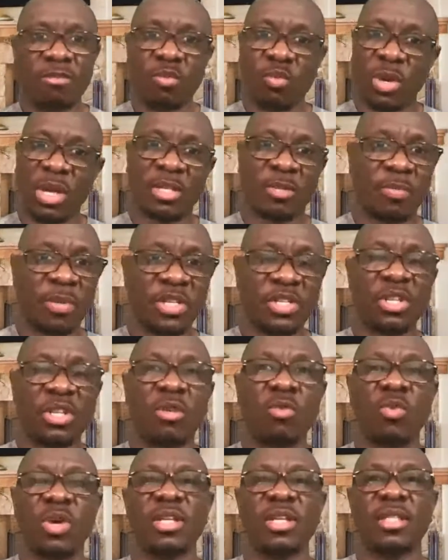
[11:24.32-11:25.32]
especially
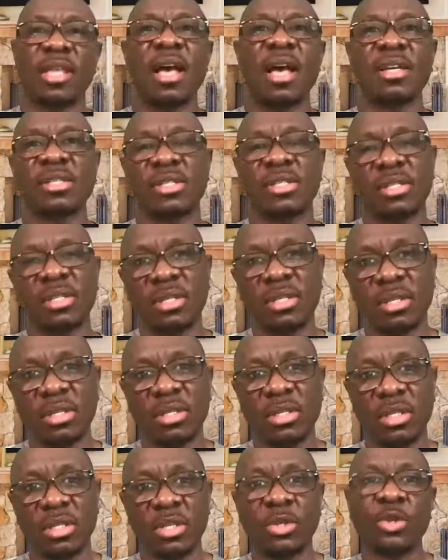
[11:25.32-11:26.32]
when it has the
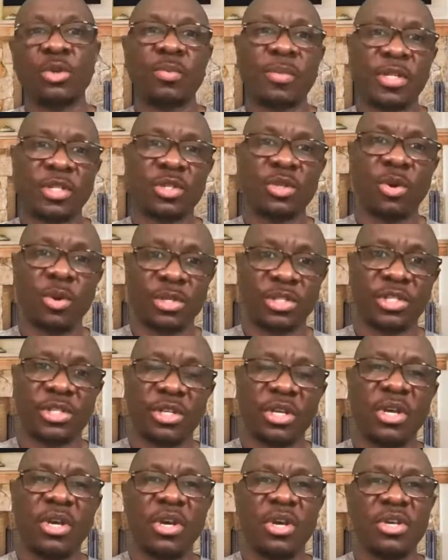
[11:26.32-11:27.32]
human touch.
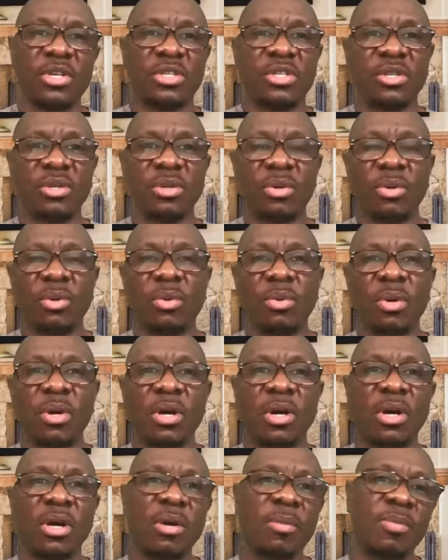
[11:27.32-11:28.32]
So
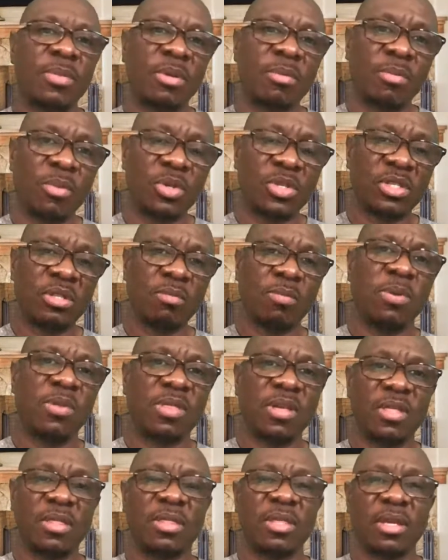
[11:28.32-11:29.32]
the most
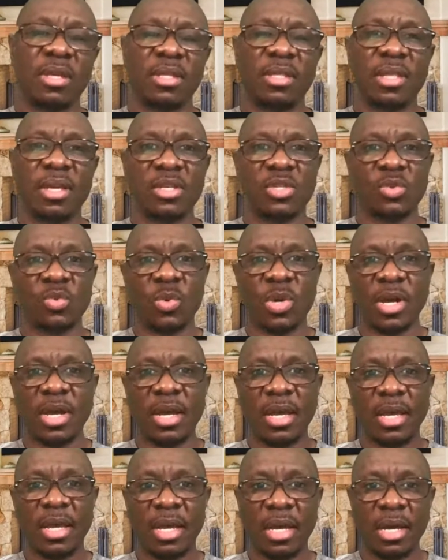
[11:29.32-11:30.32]
important thing, that's
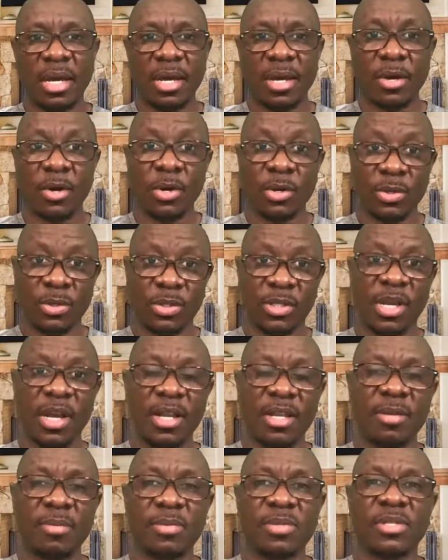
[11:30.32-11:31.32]
why on
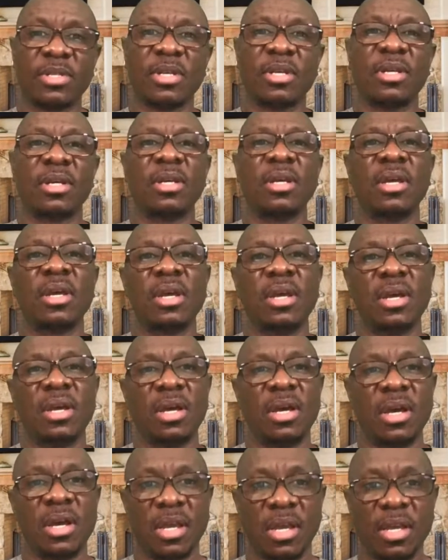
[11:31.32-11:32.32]
Otalem's
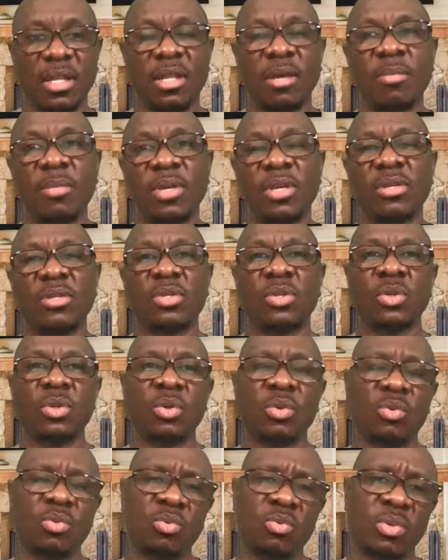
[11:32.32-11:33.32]
Academy.
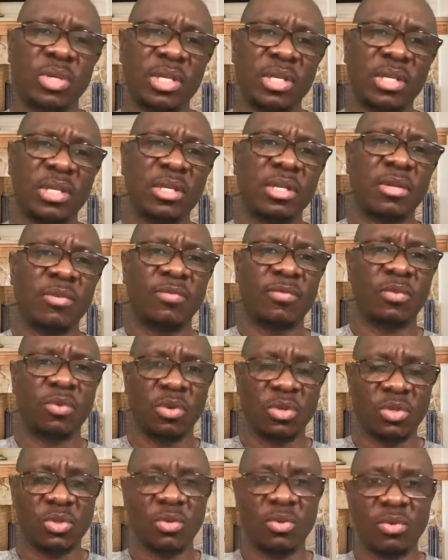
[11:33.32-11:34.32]
So if you
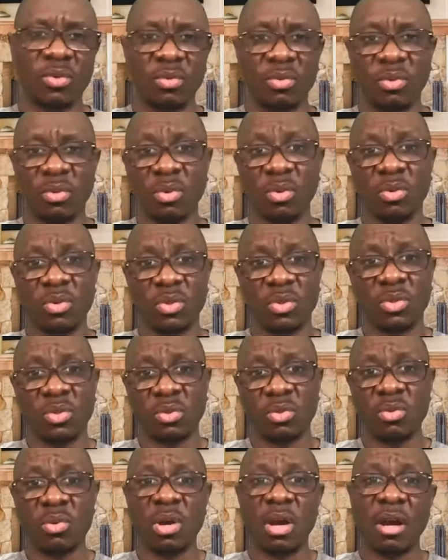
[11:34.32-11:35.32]
also go
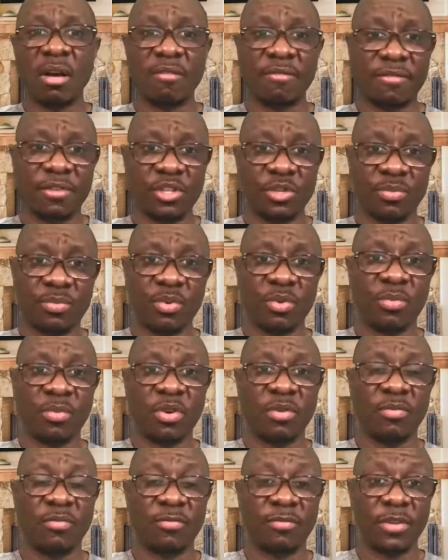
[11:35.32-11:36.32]
to our
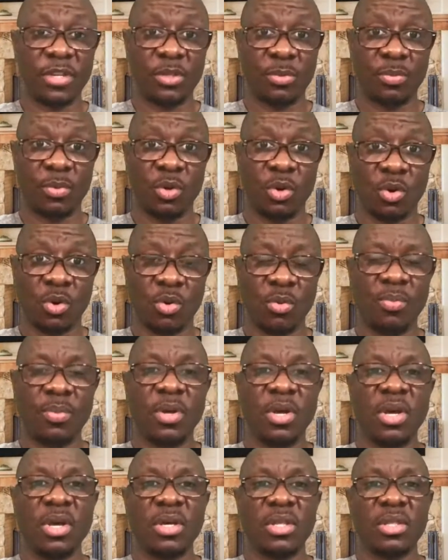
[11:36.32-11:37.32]
Facebook group,
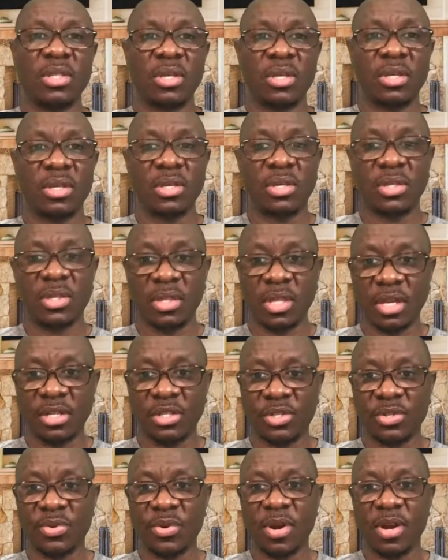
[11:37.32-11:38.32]
the
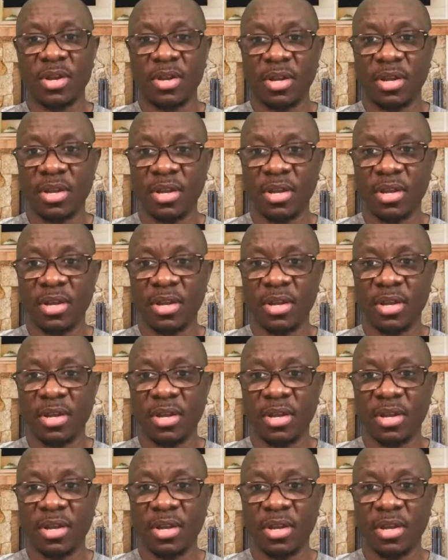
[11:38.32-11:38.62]
Nigerian